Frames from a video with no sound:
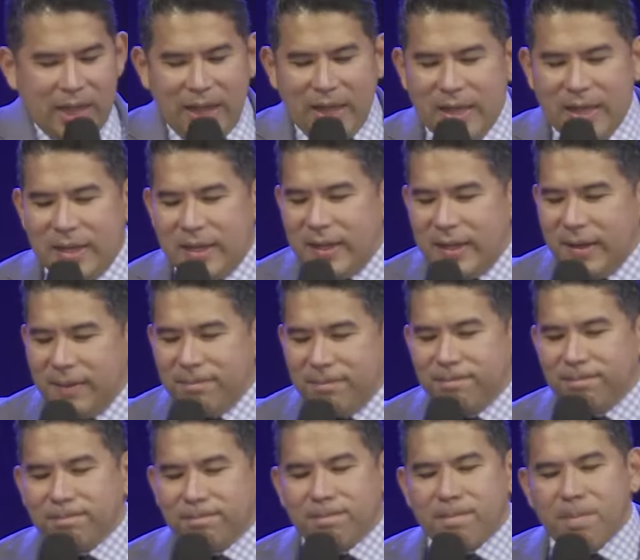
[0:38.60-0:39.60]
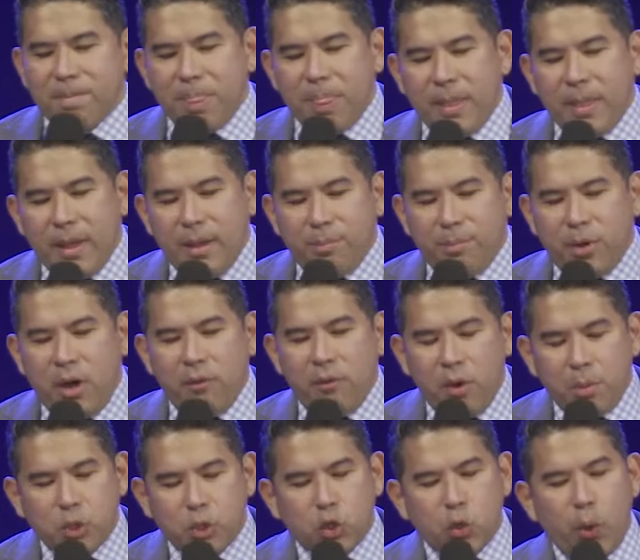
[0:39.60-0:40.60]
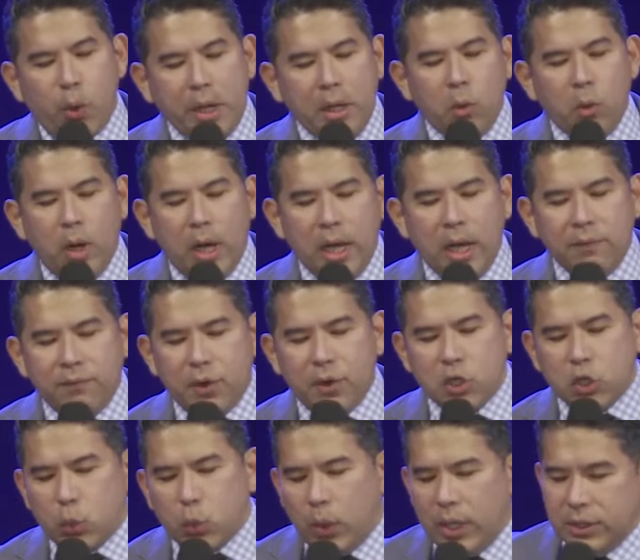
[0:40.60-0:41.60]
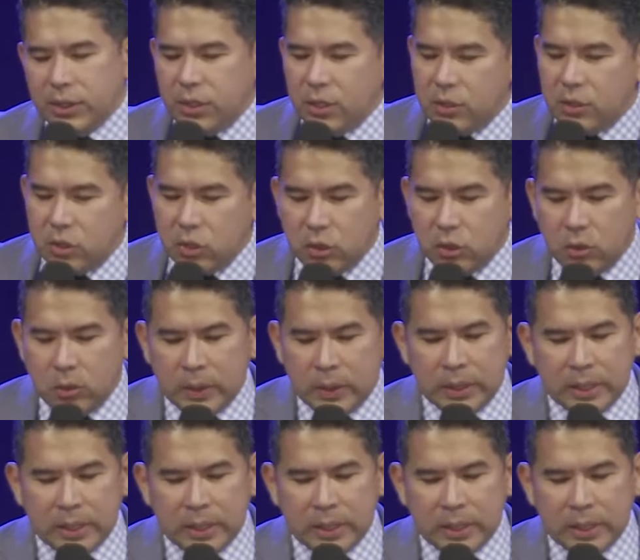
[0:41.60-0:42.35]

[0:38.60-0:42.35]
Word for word: Um, Proverbs 21, verse 1 to 2.